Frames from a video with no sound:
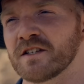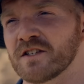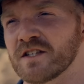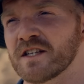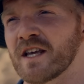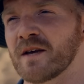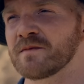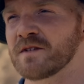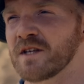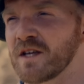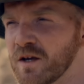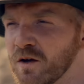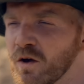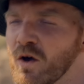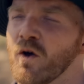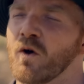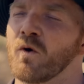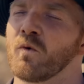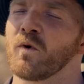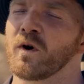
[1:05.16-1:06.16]
of just kept saying,
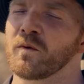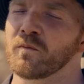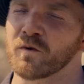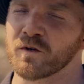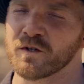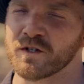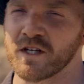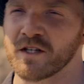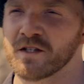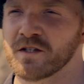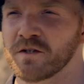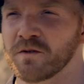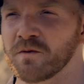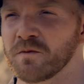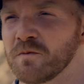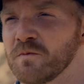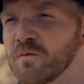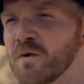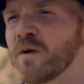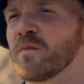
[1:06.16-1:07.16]
one more
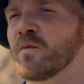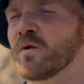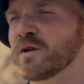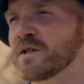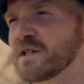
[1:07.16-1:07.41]
sandstone, one more